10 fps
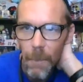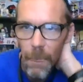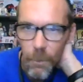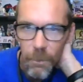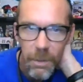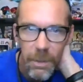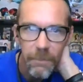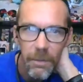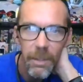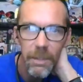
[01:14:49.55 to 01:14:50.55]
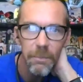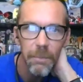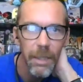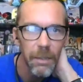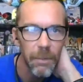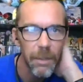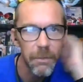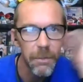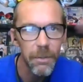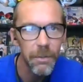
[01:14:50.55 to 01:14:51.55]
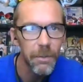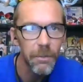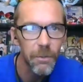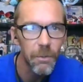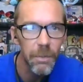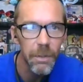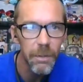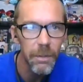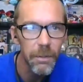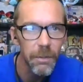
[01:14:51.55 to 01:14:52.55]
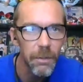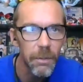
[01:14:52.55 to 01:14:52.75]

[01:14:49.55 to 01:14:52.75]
or Steve and I's backgrounds because they're so busy.